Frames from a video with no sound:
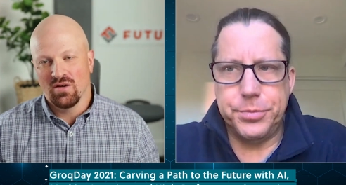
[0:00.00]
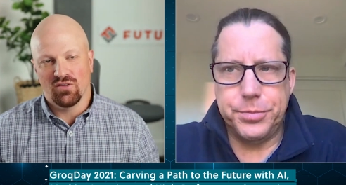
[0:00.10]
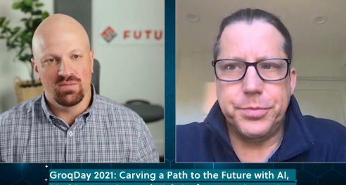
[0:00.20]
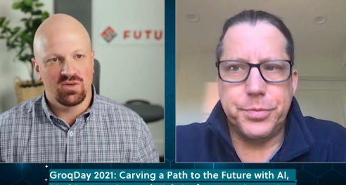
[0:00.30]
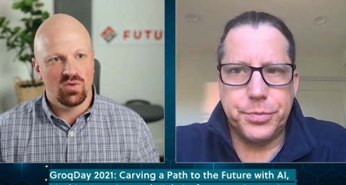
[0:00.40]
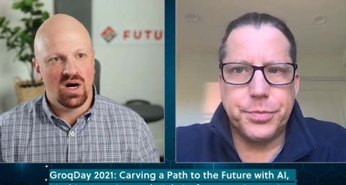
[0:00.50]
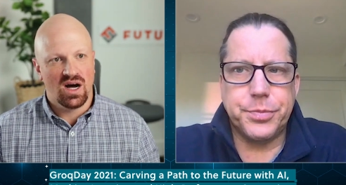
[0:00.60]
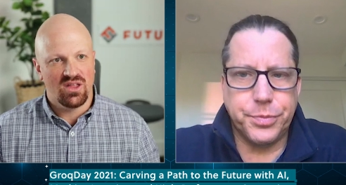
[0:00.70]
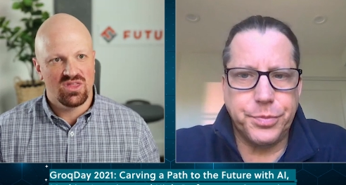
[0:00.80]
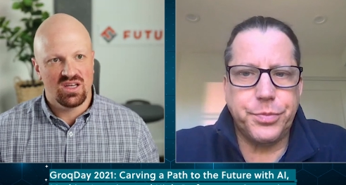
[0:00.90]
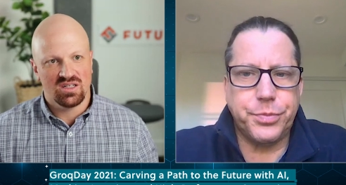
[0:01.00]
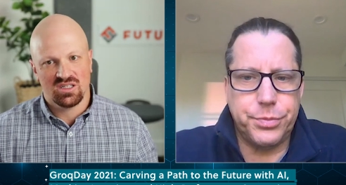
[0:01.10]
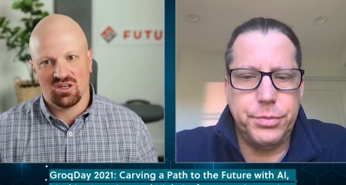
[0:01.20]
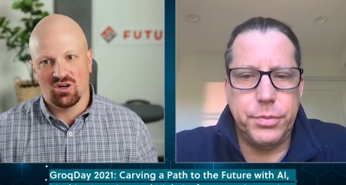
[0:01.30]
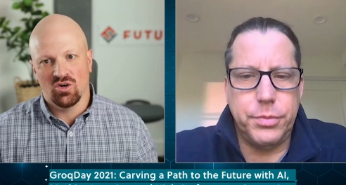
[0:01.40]
Speaker 1: from you on this.
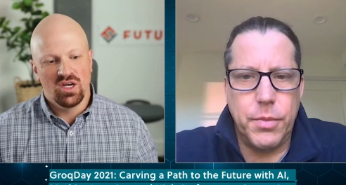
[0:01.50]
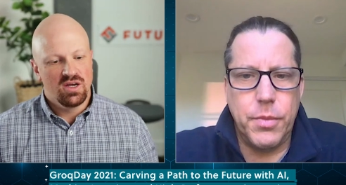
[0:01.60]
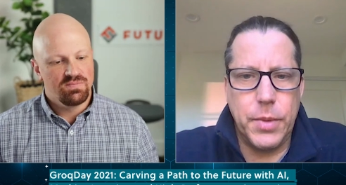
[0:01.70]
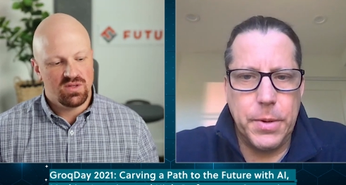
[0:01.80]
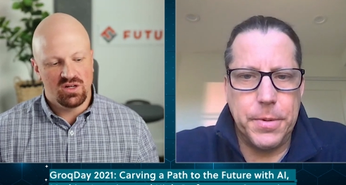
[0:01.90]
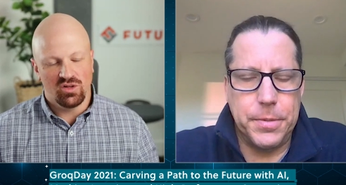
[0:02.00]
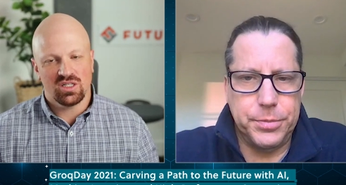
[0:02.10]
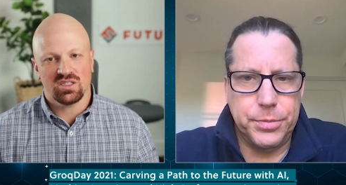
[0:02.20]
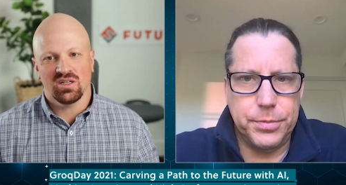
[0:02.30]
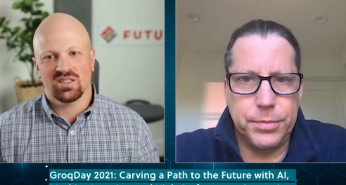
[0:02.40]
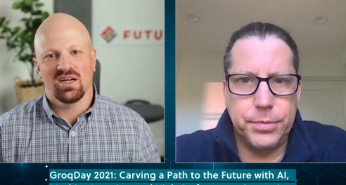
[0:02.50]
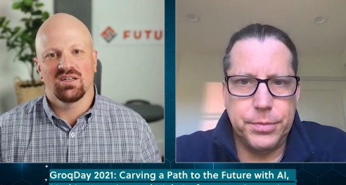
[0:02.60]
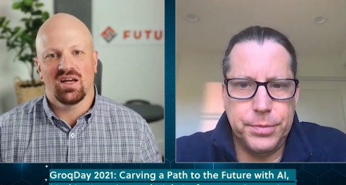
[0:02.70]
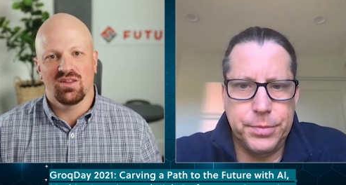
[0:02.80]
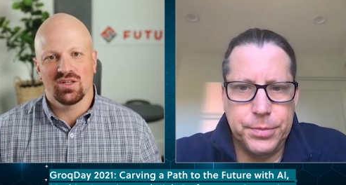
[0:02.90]
So, you know, let's let's
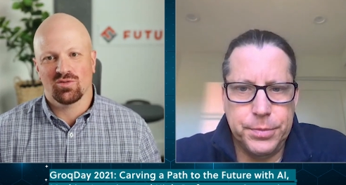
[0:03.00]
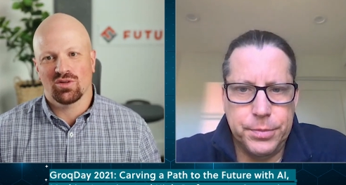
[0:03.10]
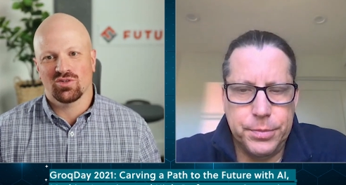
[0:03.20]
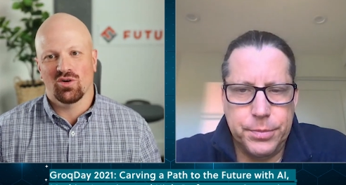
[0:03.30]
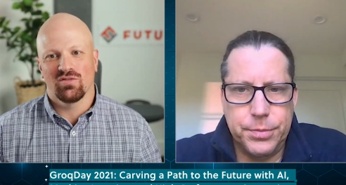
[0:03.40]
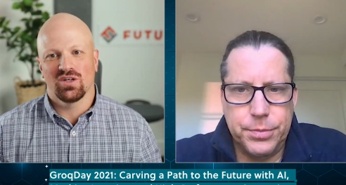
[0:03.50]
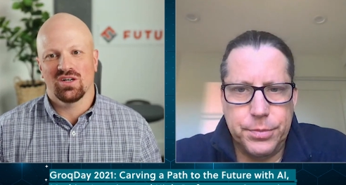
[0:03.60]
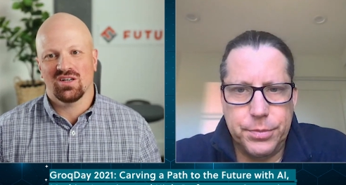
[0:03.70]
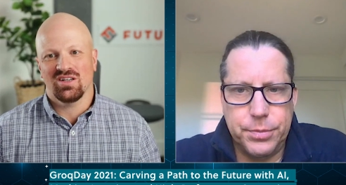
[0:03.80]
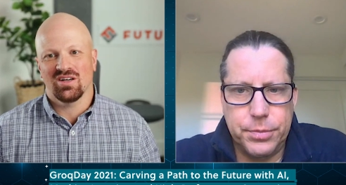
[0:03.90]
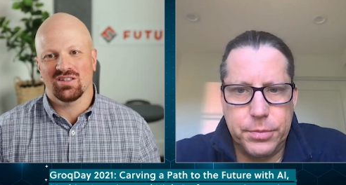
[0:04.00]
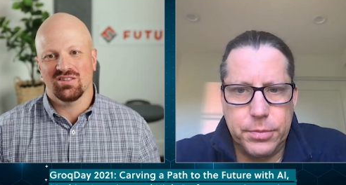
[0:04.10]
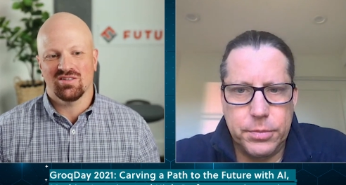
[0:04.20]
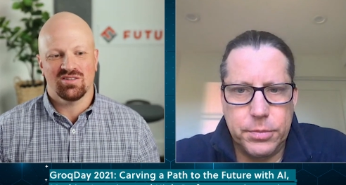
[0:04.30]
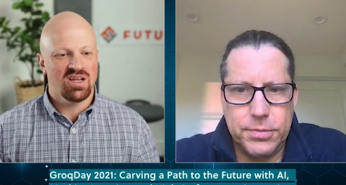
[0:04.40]
end, end this with sort of a, a
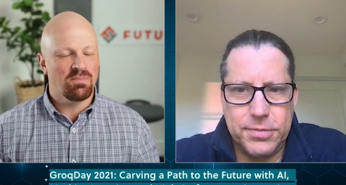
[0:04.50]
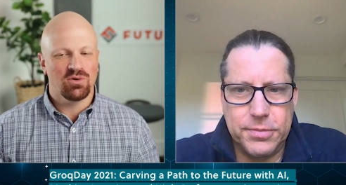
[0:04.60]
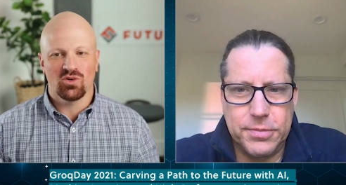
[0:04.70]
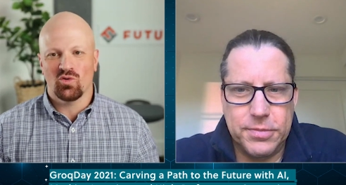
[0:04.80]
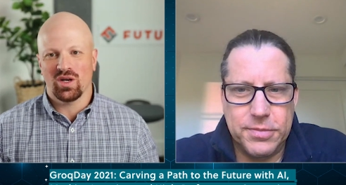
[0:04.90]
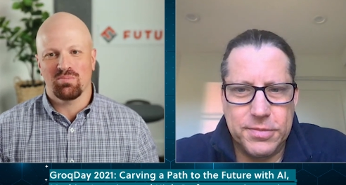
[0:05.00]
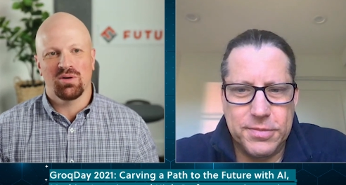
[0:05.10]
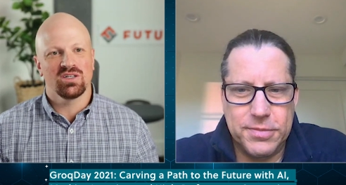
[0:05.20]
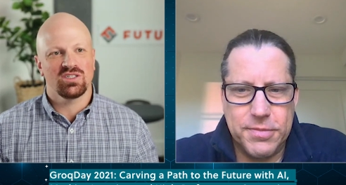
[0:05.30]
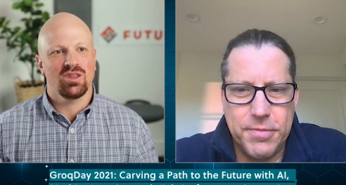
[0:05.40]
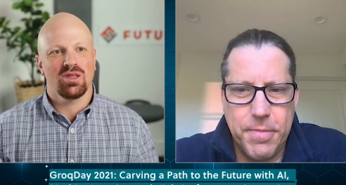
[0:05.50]
simple, quick, punchy,